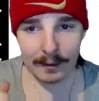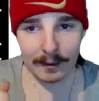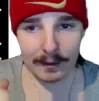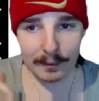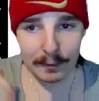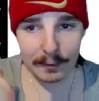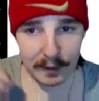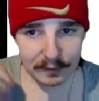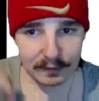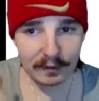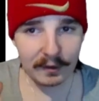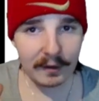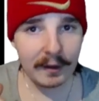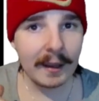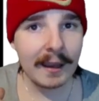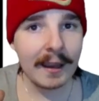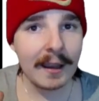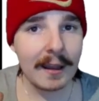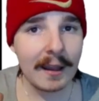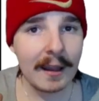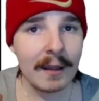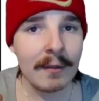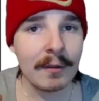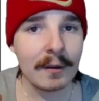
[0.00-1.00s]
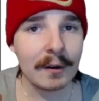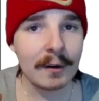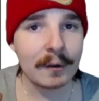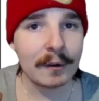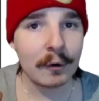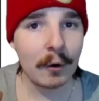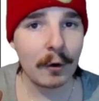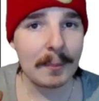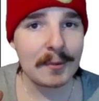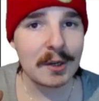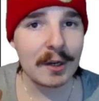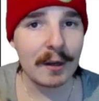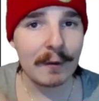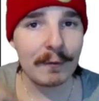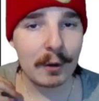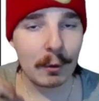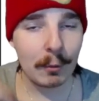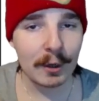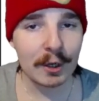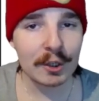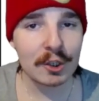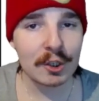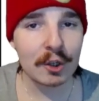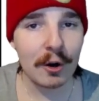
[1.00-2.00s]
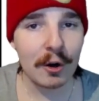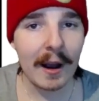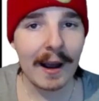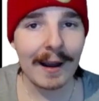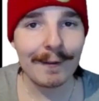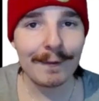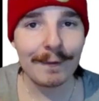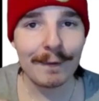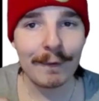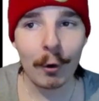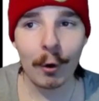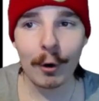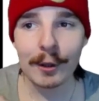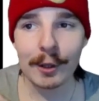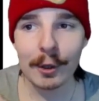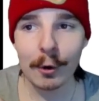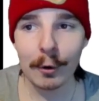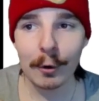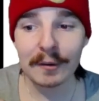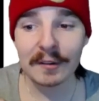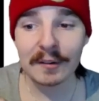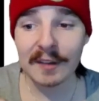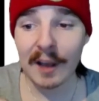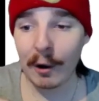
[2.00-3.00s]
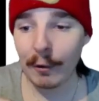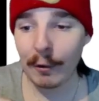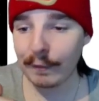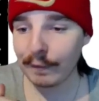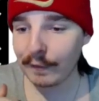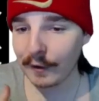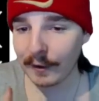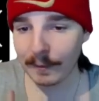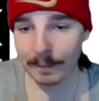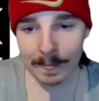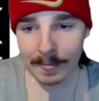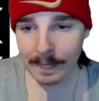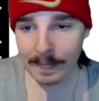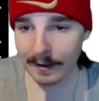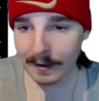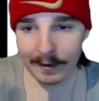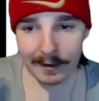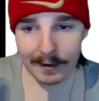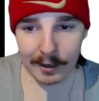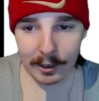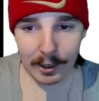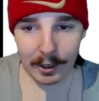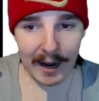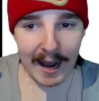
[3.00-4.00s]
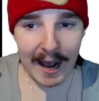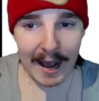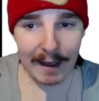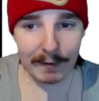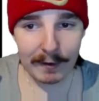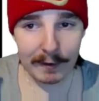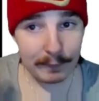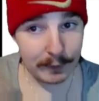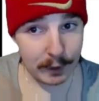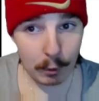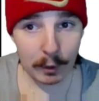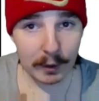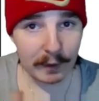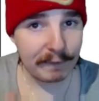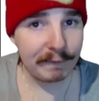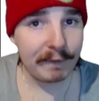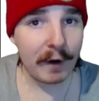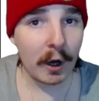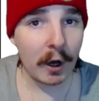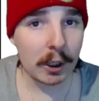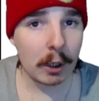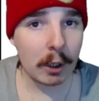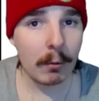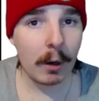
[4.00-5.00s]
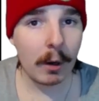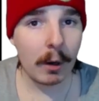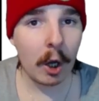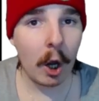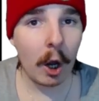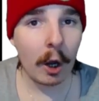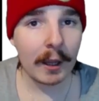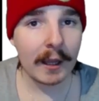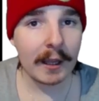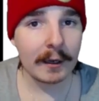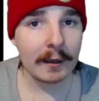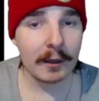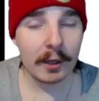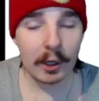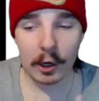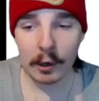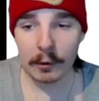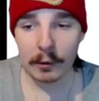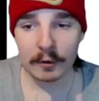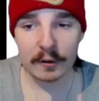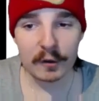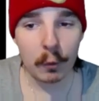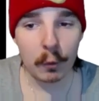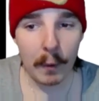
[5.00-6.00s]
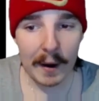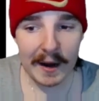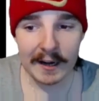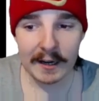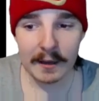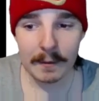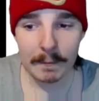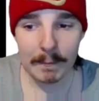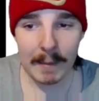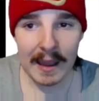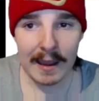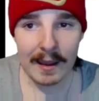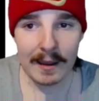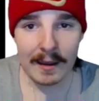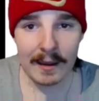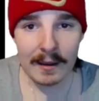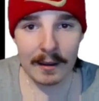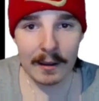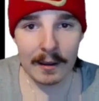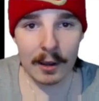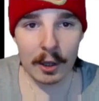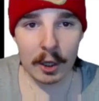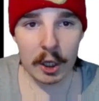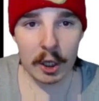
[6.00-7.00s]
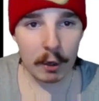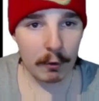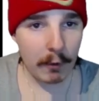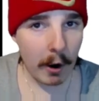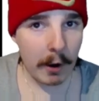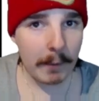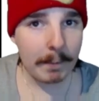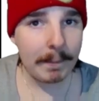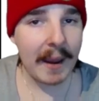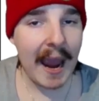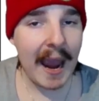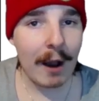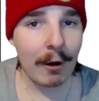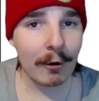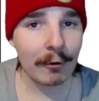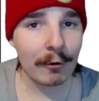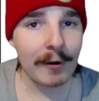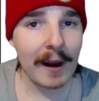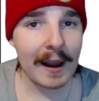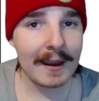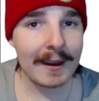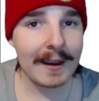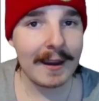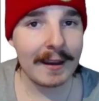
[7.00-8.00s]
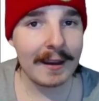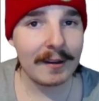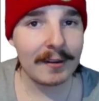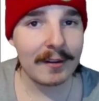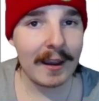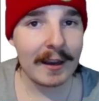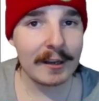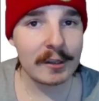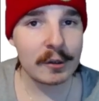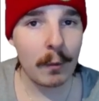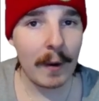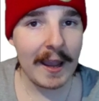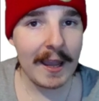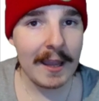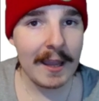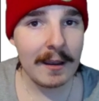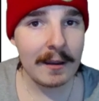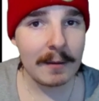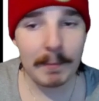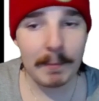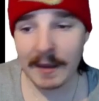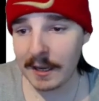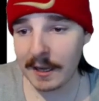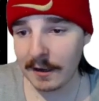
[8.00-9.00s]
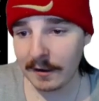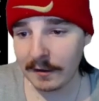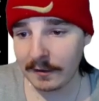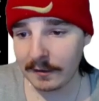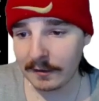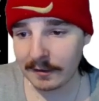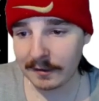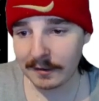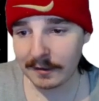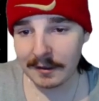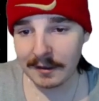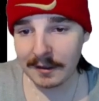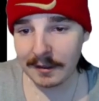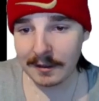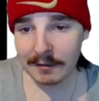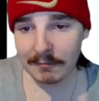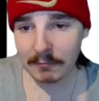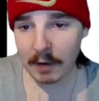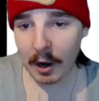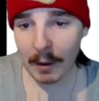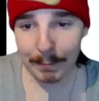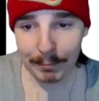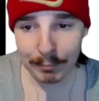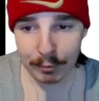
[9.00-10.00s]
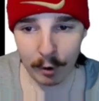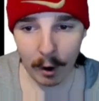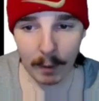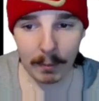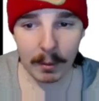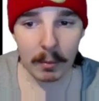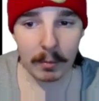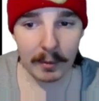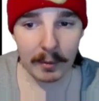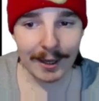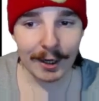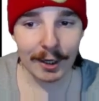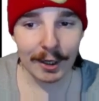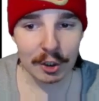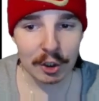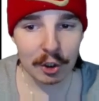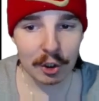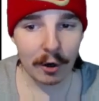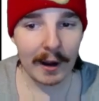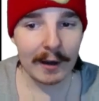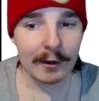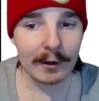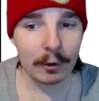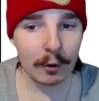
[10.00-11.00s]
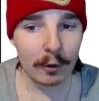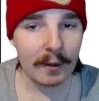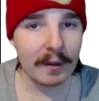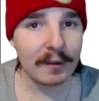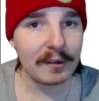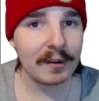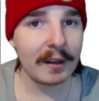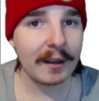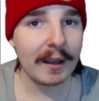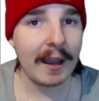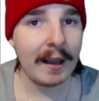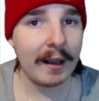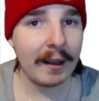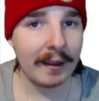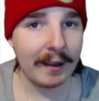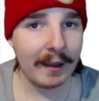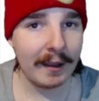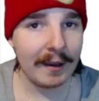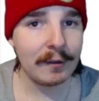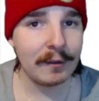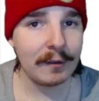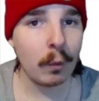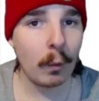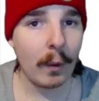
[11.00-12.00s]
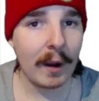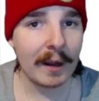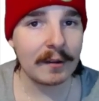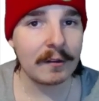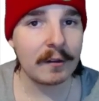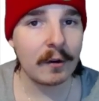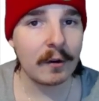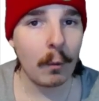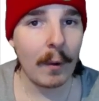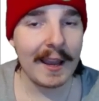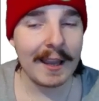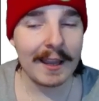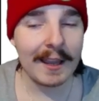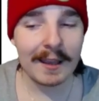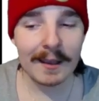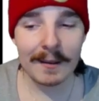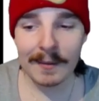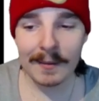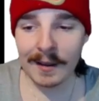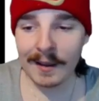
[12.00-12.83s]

this link in the description if you want to try it for yourself. And you know, if you want to follow along and, you know, tweet at me your own power rankings each week, because I'm probably going to try and do this at least once a week.